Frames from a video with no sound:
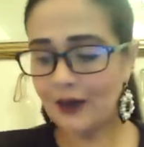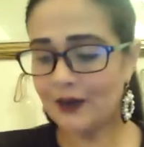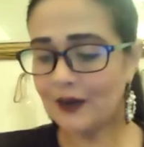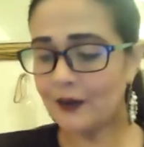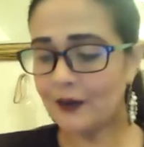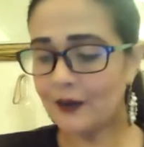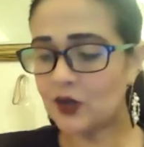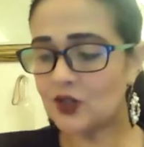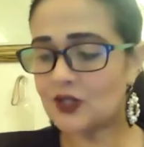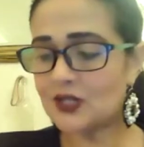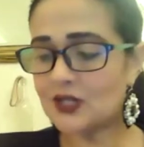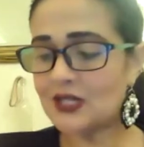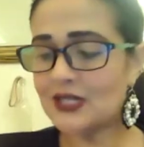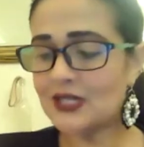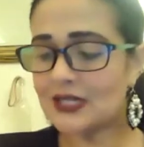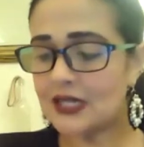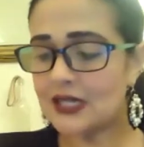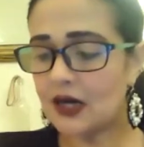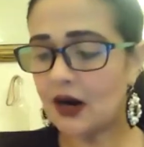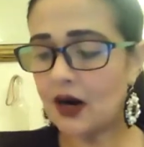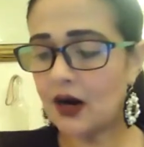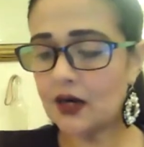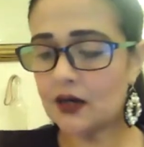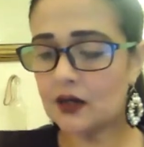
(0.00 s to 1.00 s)
I mean, because this
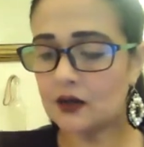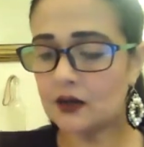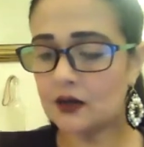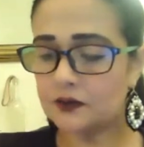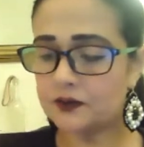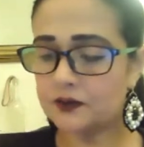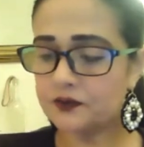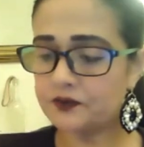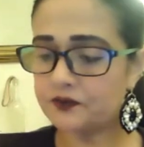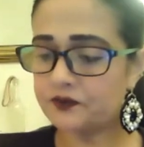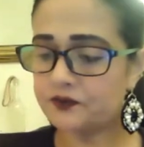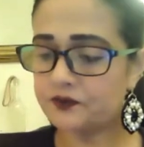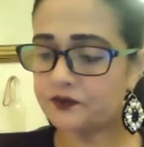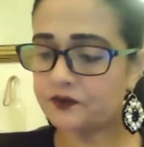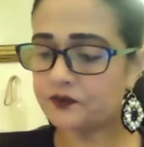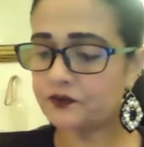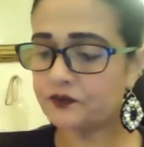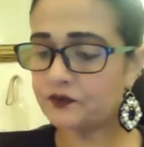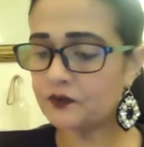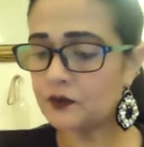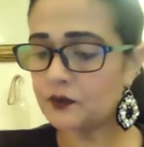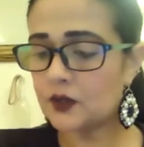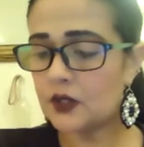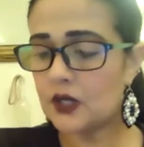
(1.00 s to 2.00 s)
card,
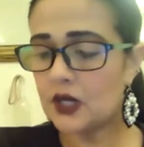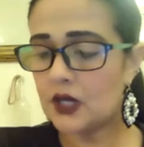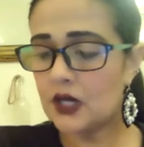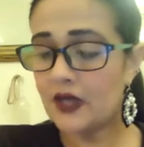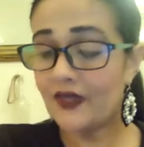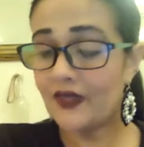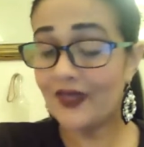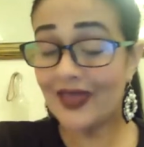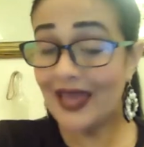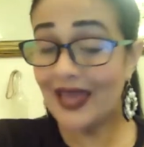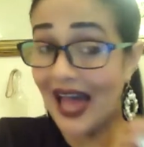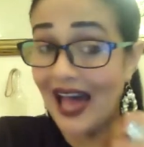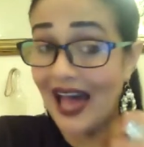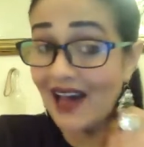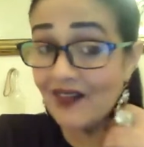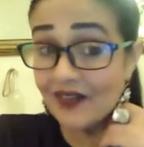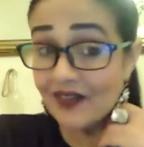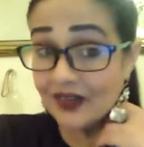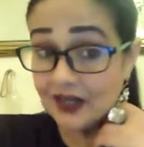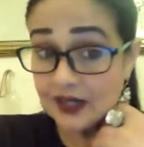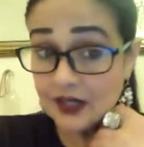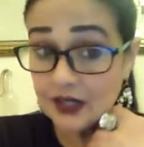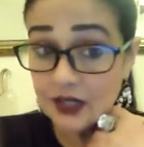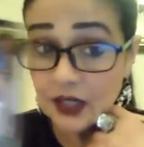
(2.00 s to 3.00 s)
they have
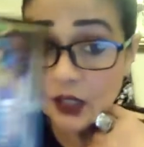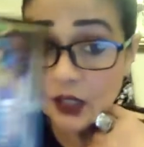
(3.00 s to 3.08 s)
it.